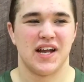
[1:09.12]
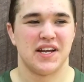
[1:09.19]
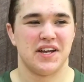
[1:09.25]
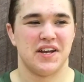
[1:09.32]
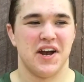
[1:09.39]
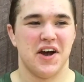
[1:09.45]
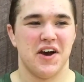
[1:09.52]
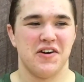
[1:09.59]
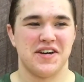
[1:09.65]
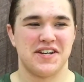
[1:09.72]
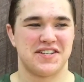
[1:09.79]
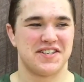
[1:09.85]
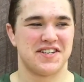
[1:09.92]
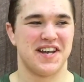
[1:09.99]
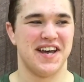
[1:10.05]
You know,
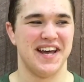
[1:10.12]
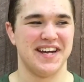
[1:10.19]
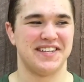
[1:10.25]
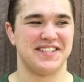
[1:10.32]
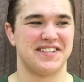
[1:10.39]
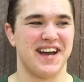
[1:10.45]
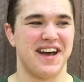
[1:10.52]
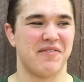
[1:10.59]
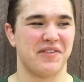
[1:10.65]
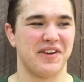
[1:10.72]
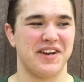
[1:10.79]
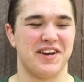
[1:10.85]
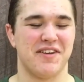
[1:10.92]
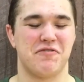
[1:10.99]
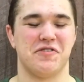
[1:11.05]
it's
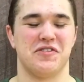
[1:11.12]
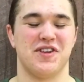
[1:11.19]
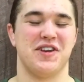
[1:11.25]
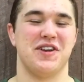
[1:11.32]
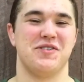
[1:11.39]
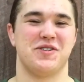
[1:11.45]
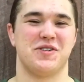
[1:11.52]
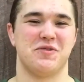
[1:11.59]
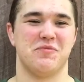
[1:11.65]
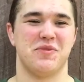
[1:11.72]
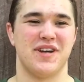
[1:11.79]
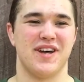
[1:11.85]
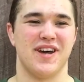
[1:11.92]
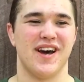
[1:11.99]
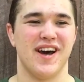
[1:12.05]
definitely different than it used
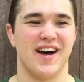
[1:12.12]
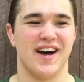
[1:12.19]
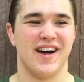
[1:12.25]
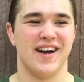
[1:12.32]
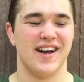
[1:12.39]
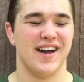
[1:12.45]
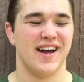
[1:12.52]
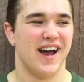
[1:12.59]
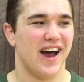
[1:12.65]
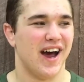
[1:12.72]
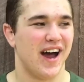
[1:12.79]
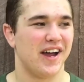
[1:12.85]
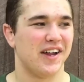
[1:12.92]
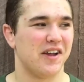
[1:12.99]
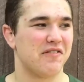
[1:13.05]
to
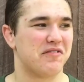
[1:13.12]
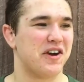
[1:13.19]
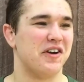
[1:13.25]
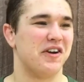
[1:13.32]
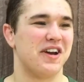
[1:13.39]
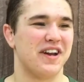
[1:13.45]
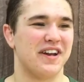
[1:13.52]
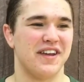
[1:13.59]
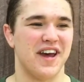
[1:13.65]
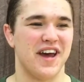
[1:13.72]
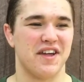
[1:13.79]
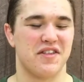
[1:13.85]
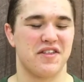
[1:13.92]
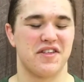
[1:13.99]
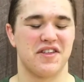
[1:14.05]
be. I love Cody to
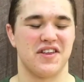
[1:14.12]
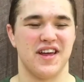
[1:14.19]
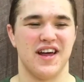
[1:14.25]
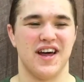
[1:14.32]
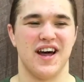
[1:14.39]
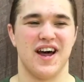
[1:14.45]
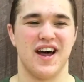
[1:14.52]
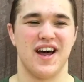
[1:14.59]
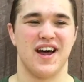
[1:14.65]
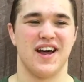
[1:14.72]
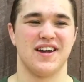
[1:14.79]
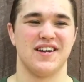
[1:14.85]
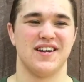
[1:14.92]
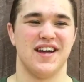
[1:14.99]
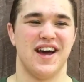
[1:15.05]
death.
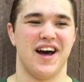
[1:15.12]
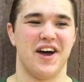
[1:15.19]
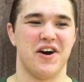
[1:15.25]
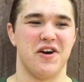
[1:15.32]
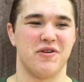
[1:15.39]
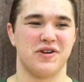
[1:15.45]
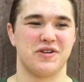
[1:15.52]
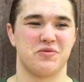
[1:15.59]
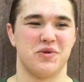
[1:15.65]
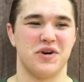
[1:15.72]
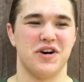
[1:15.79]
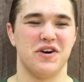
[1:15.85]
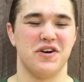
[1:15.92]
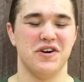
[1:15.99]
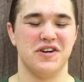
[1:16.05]
I always
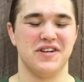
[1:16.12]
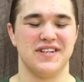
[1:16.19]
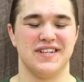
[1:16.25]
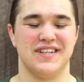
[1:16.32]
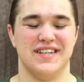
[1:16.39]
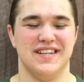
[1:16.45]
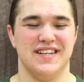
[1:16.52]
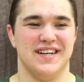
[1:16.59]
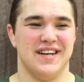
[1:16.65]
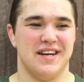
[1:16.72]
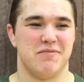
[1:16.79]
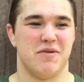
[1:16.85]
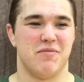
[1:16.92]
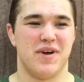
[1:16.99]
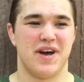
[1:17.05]
will.
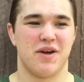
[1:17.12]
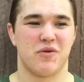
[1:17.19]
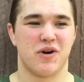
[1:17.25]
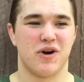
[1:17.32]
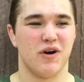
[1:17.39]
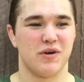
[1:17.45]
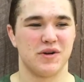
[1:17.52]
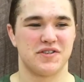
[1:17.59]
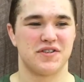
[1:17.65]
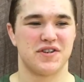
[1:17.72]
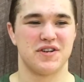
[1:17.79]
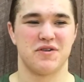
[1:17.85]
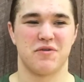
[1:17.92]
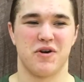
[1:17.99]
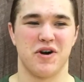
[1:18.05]
But man, we're
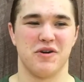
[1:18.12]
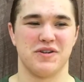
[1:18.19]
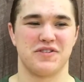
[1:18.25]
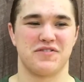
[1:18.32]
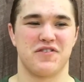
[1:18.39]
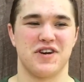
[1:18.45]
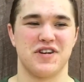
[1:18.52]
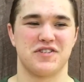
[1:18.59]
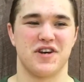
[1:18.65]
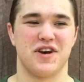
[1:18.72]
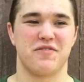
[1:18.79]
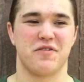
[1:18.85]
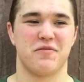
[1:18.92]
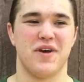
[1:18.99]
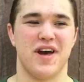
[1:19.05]
always friends
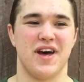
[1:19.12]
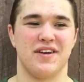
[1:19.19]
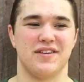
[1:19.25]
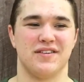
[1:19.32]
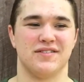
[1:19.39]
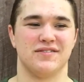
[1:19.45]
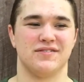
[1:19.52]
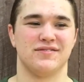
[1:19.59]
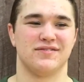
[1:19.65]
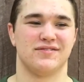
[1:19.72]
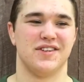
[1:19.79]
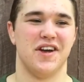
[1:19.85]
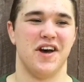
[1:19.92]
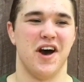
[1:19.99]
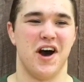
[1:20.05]
off the mat,
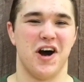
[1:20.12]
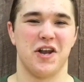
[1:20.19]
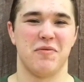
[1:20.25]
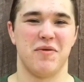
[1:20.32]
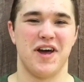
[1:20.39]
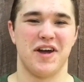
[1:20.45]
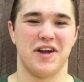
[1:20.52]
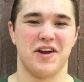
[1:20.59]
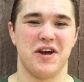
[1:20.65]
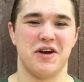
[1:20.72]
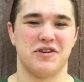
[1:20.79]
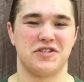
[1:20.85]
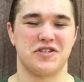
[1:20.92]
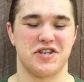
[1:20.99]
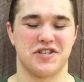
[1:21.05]
and on the mat, you
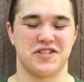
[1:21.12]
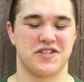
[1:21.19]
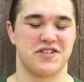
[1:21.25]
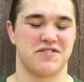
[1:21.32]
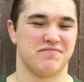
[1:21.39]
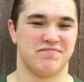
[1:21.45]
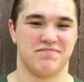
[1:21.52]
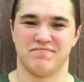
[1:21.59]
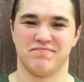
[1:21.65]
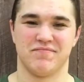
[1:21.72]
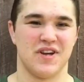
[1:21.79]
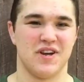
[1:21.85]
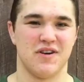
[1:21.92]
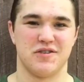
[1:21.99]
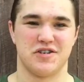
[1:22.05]
know,
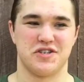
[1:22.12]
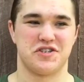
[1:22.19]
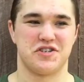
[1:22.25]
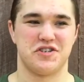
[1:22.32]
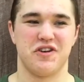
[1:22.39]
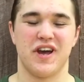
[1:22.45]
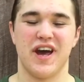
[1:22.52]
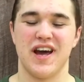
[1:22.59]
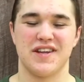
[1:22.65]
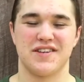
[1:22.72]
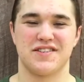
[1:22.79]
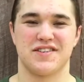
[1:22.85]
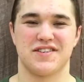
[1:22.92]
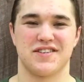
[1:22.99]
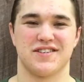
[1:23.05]
we're just two
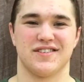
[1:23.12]
guys.